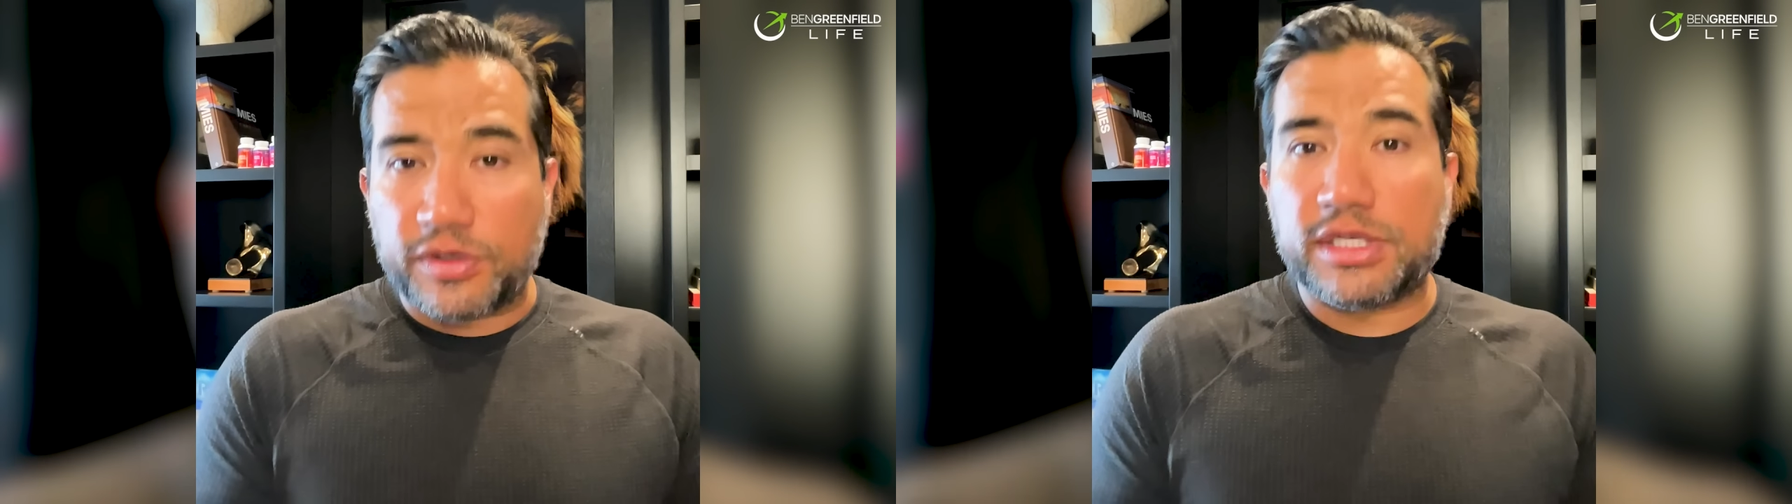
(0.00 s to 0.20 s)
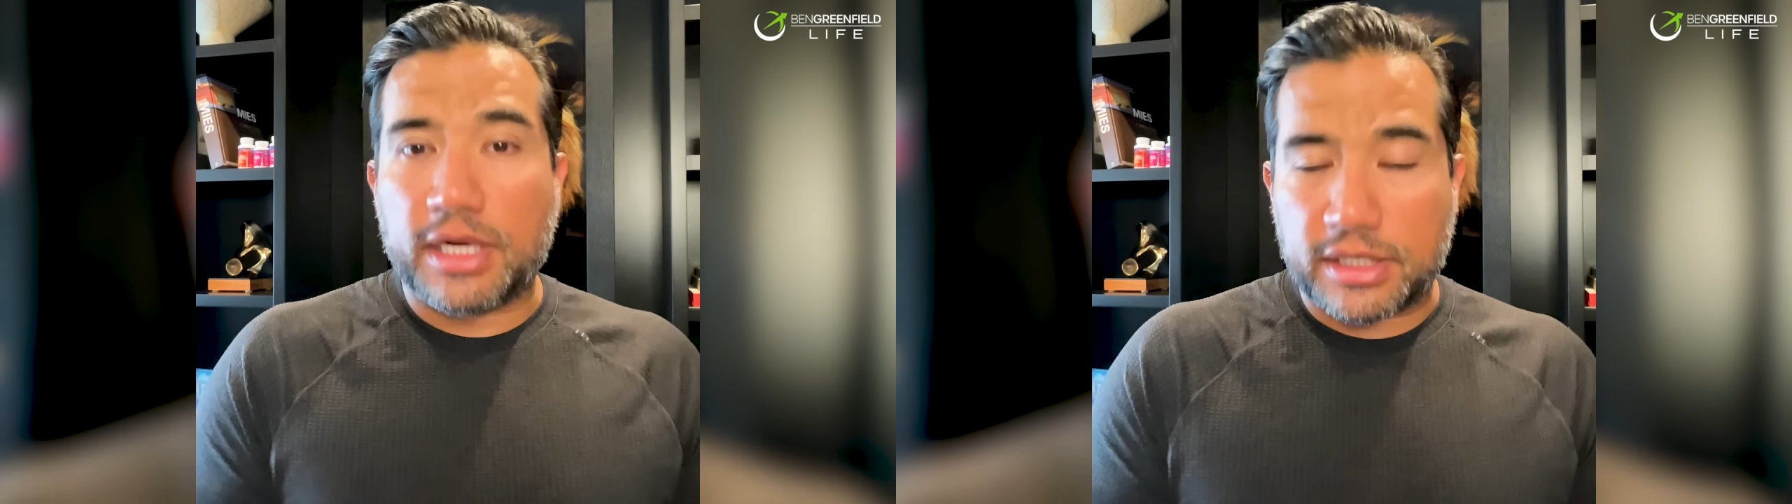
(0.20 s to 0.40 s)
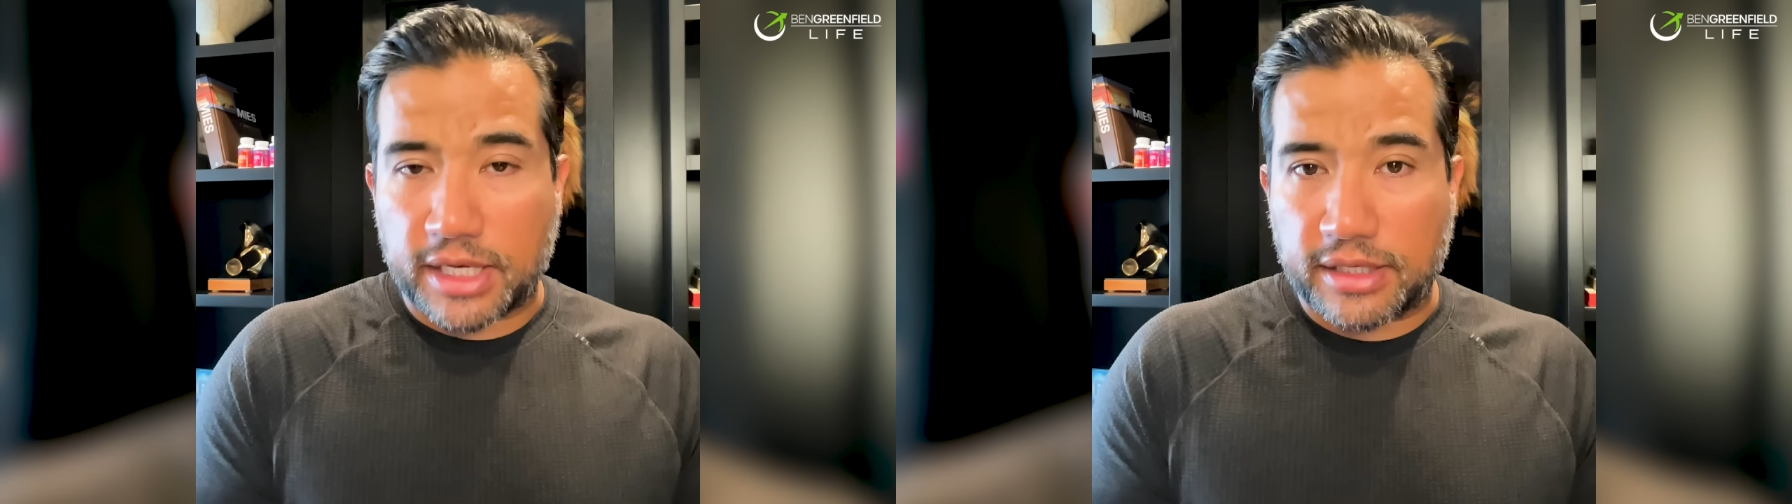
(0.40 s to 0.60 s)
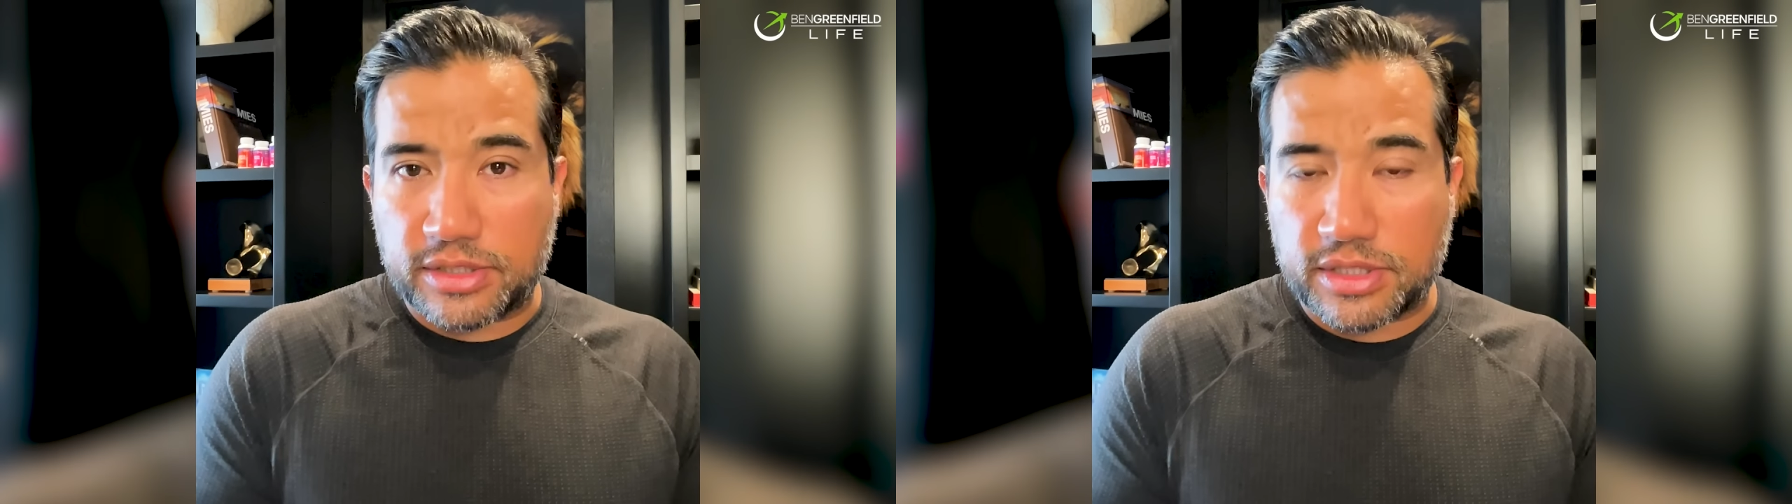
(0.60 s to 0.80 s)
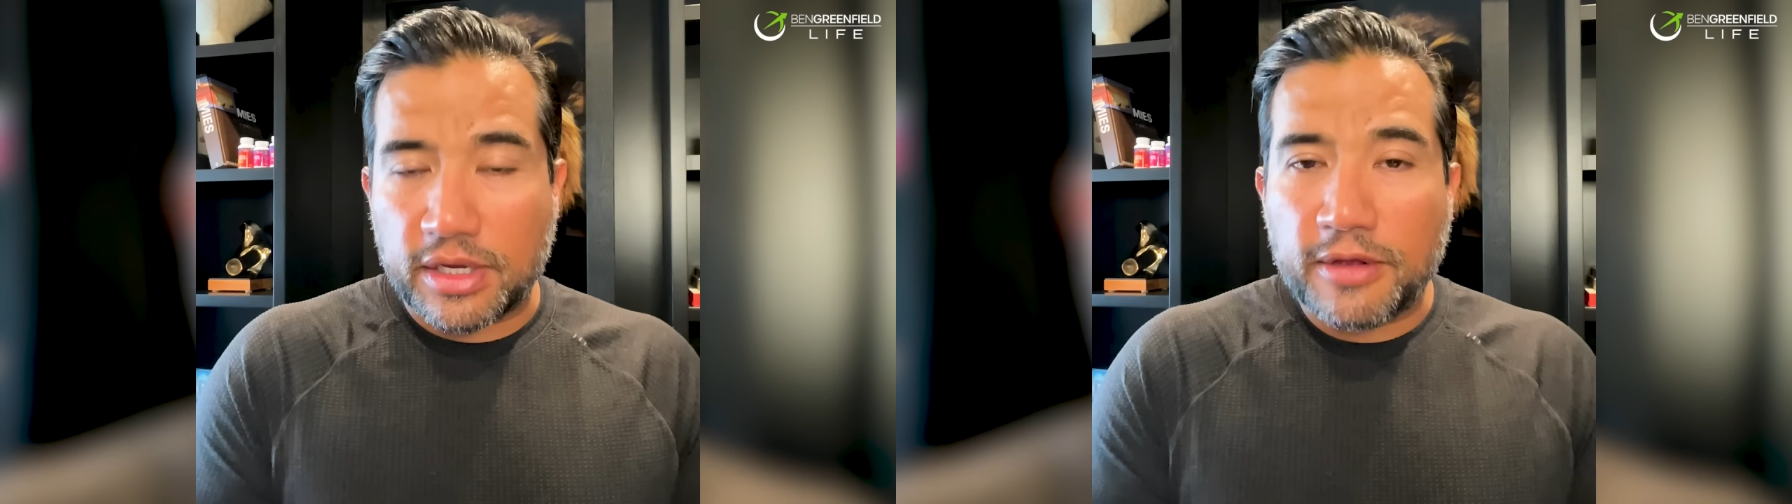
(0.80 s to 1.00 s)

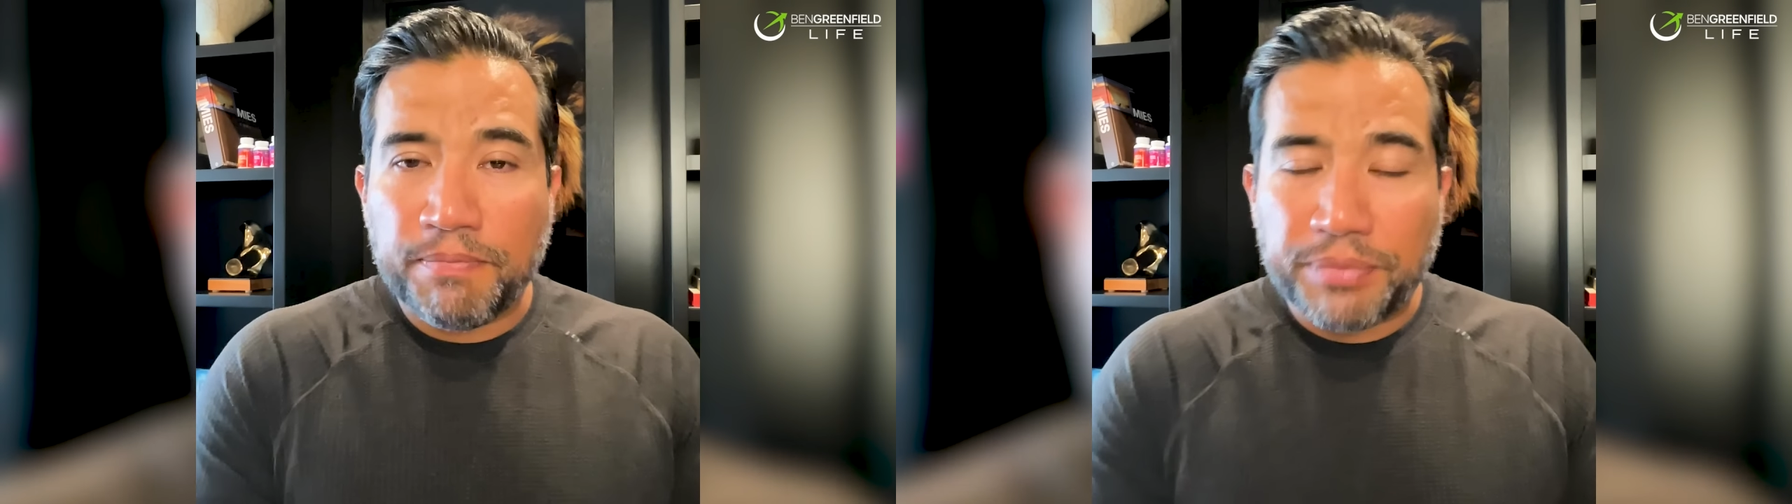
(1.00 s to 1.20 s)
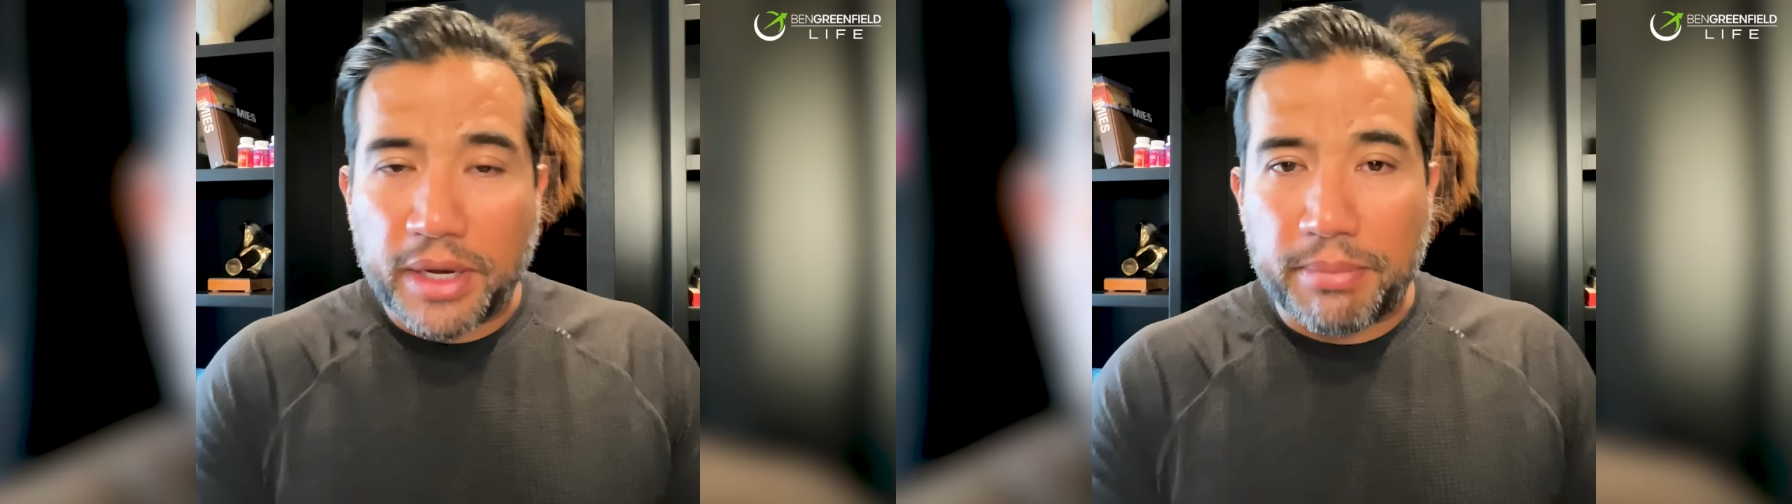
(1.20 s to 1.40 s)
facilitates a